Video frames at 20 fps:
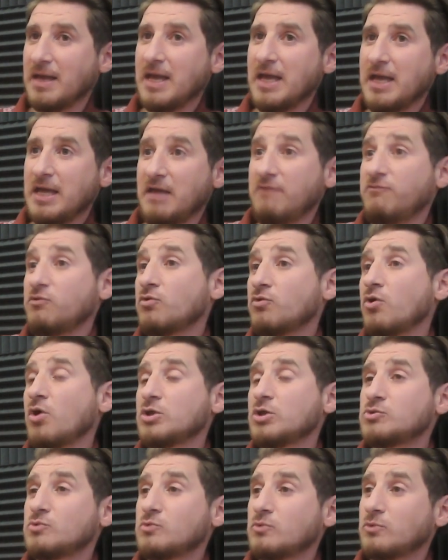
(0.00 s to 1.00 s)
If you're
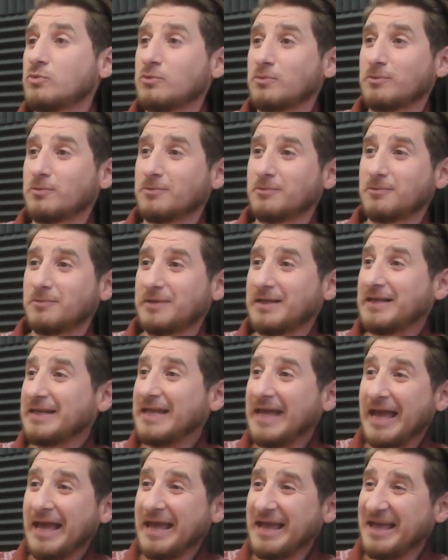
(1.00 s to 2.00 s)
going to
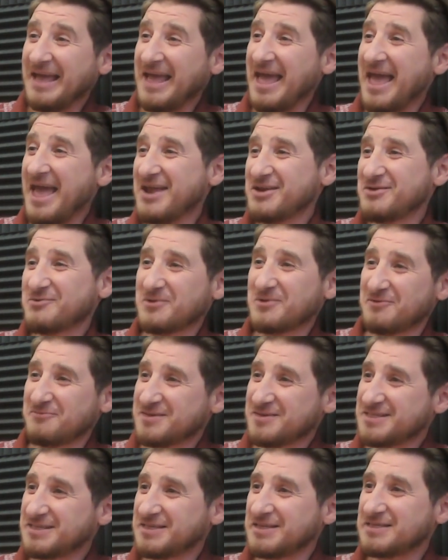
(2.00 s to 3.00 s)
LA and you want to
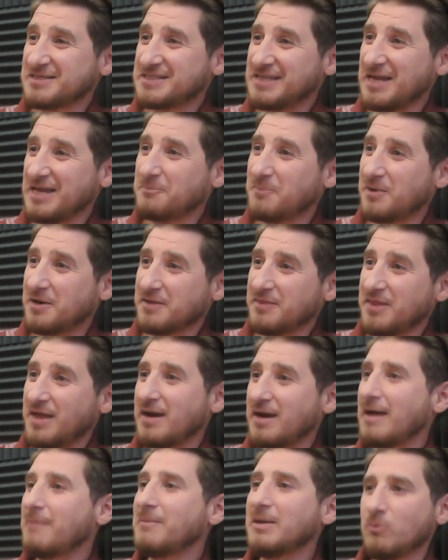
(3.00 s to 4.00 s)
visit the state park
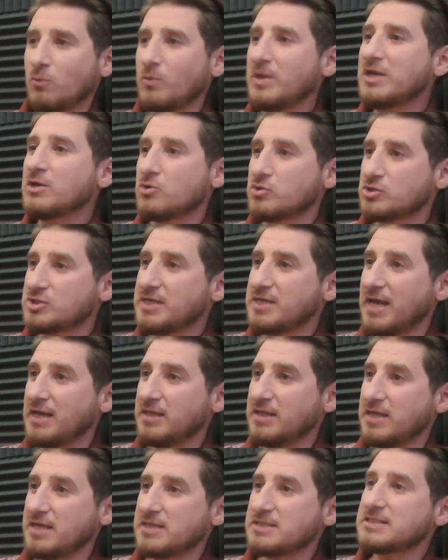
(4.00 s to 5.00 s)
there, I mean, we
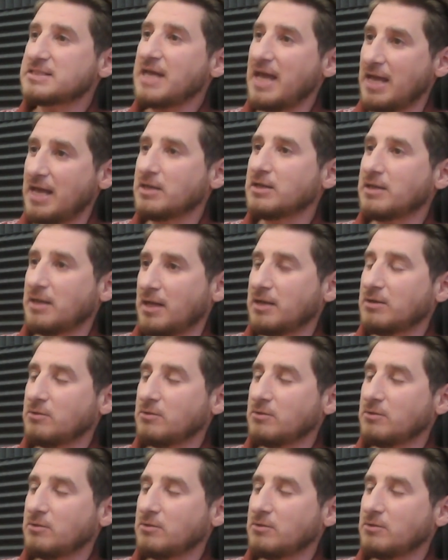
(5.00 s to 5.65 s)
negotiate this and